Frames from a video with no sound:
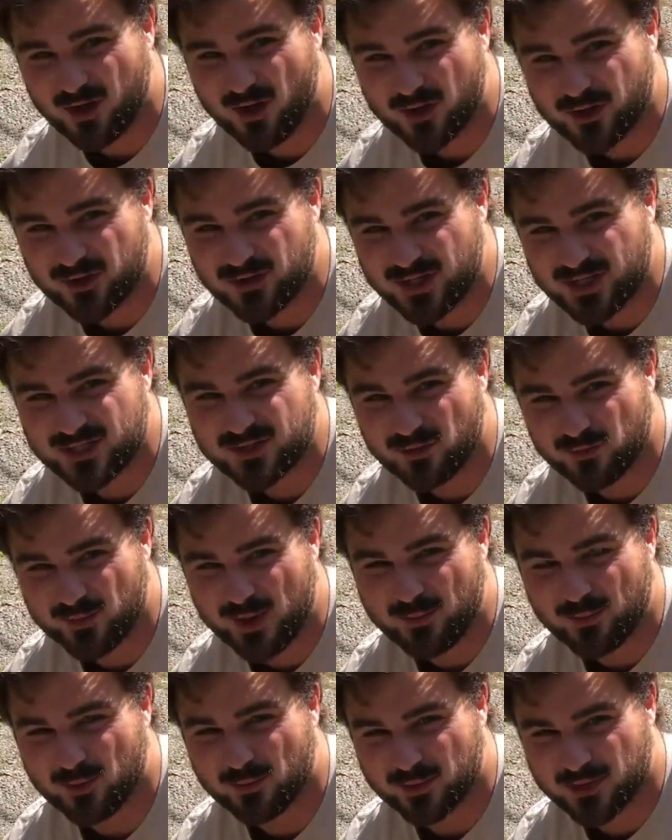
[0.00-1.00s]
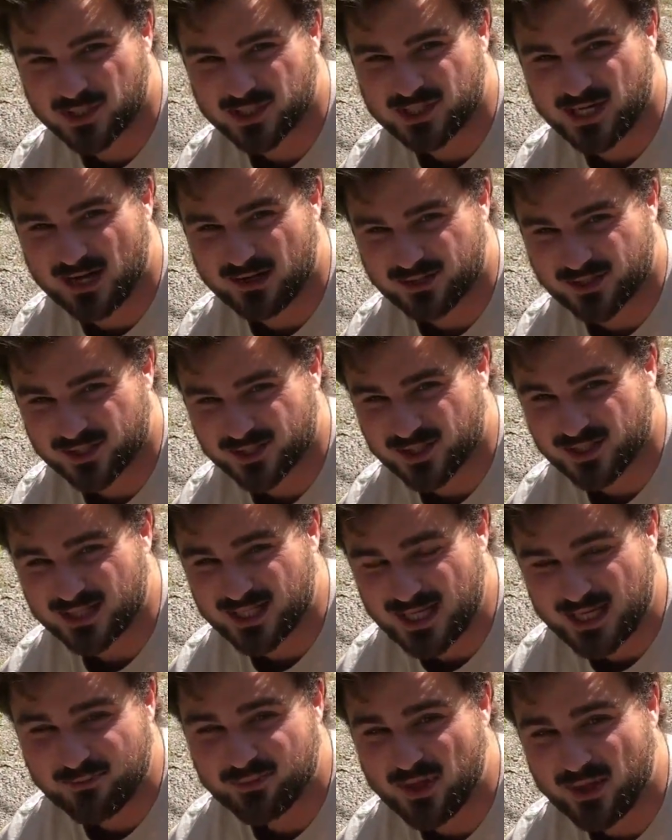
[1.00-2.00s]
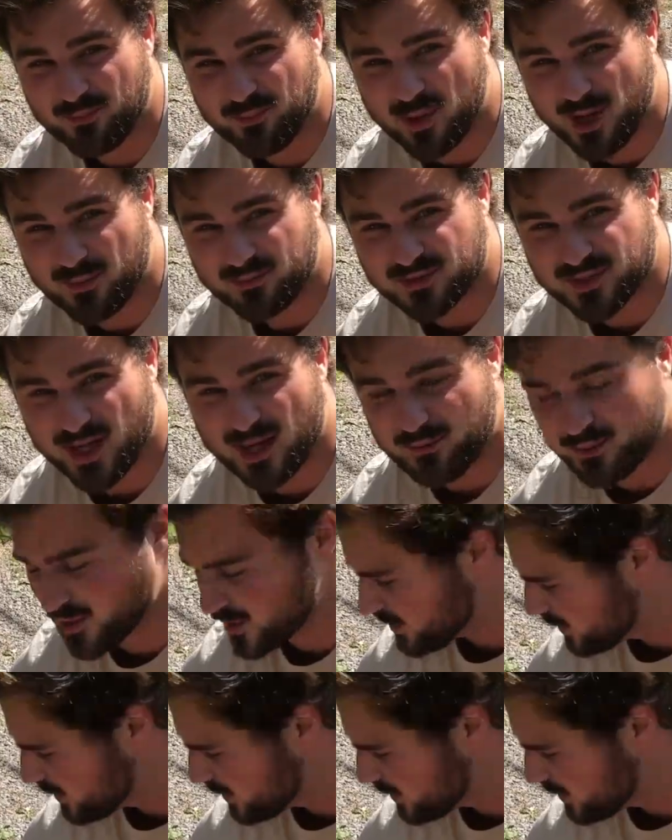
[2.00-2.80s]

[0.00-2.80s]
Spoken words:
all you need to remember about the tires, is to keep them pumped up.